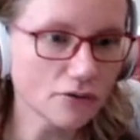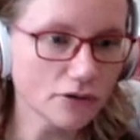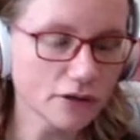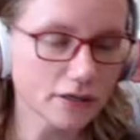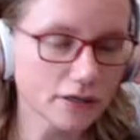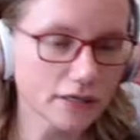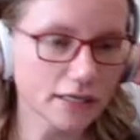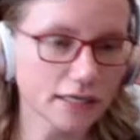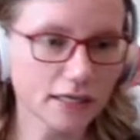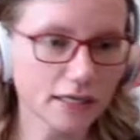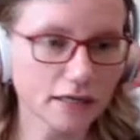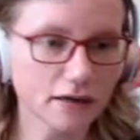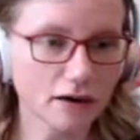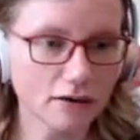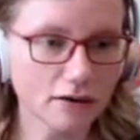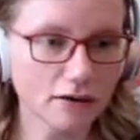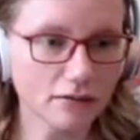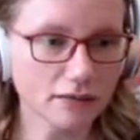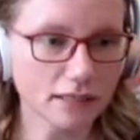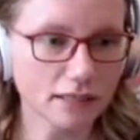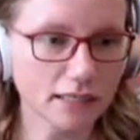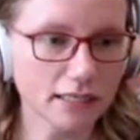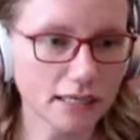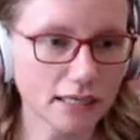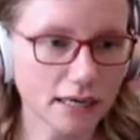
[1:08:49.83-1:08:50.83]
good. And it
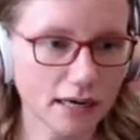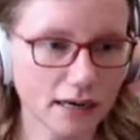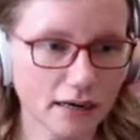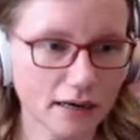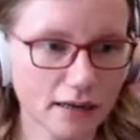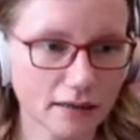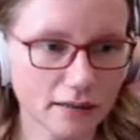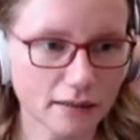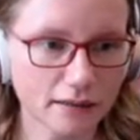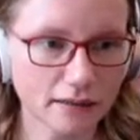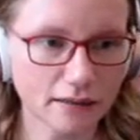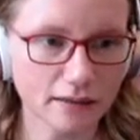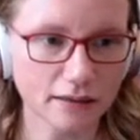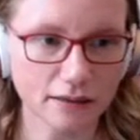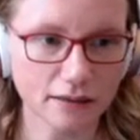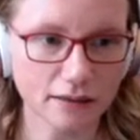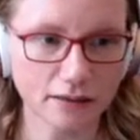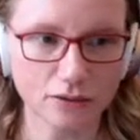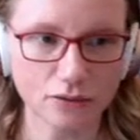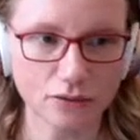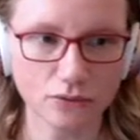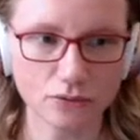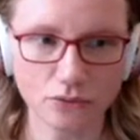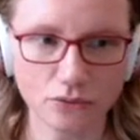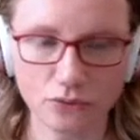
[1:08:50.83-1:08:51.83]
already had
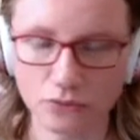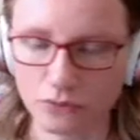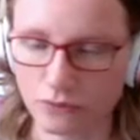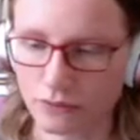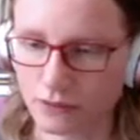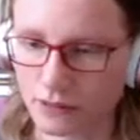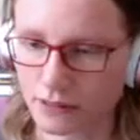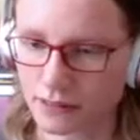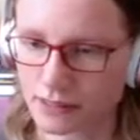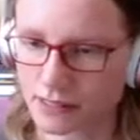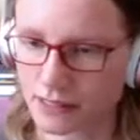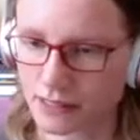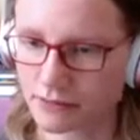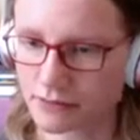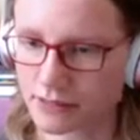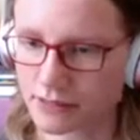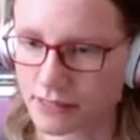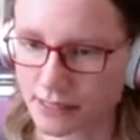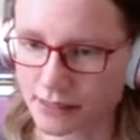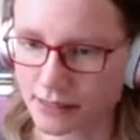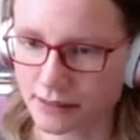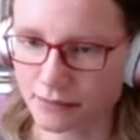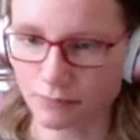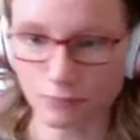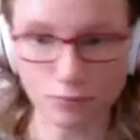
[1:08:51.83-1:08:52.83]
the oo. Because I
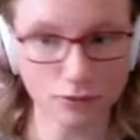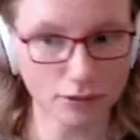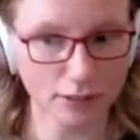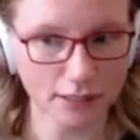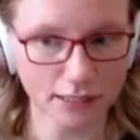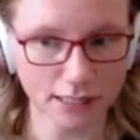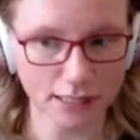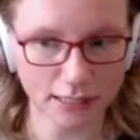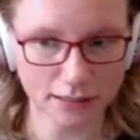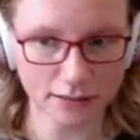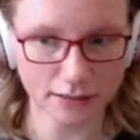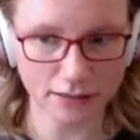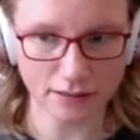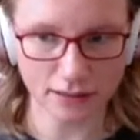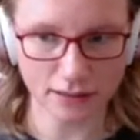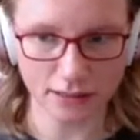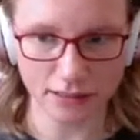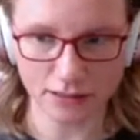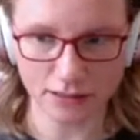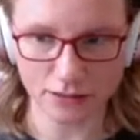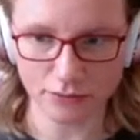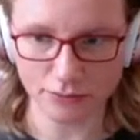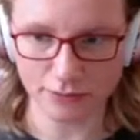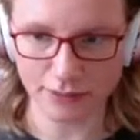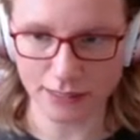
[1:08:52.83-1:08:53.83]
was like,
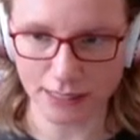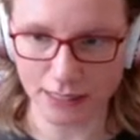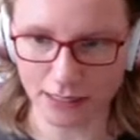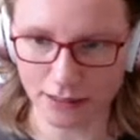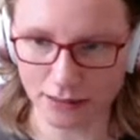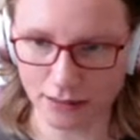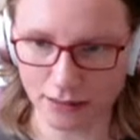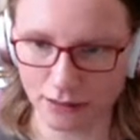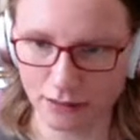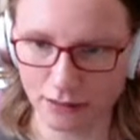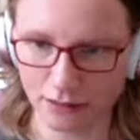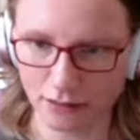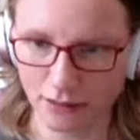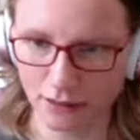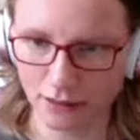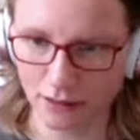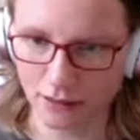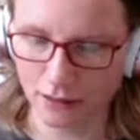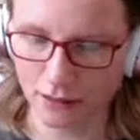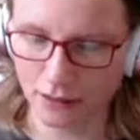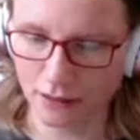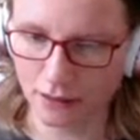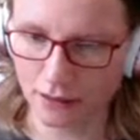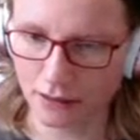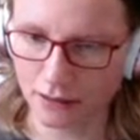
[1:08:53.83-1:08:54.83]
pre-nasalized, we need an
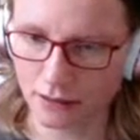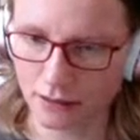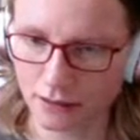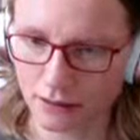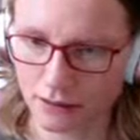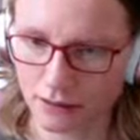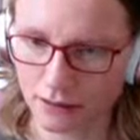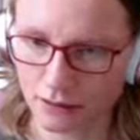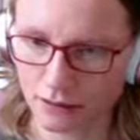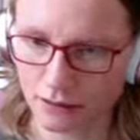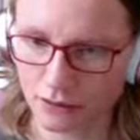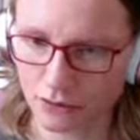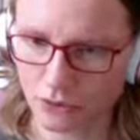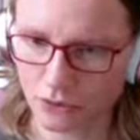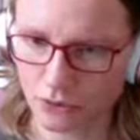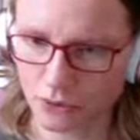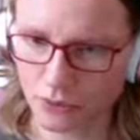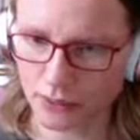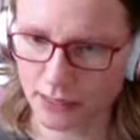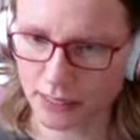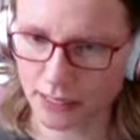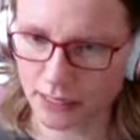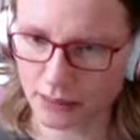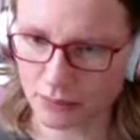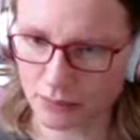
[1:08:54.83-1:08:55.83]
oo
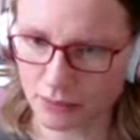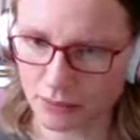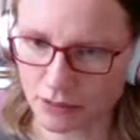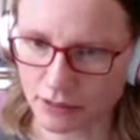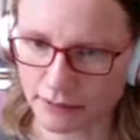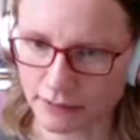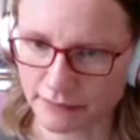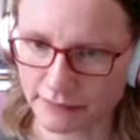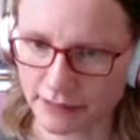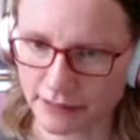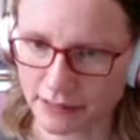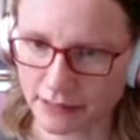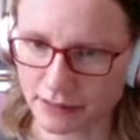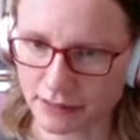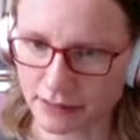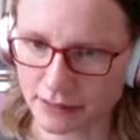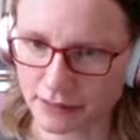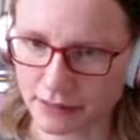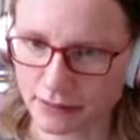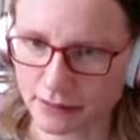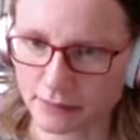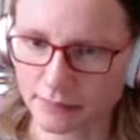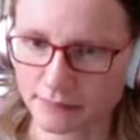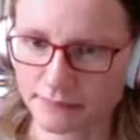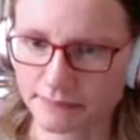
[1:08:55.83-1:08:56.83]
in that prefix.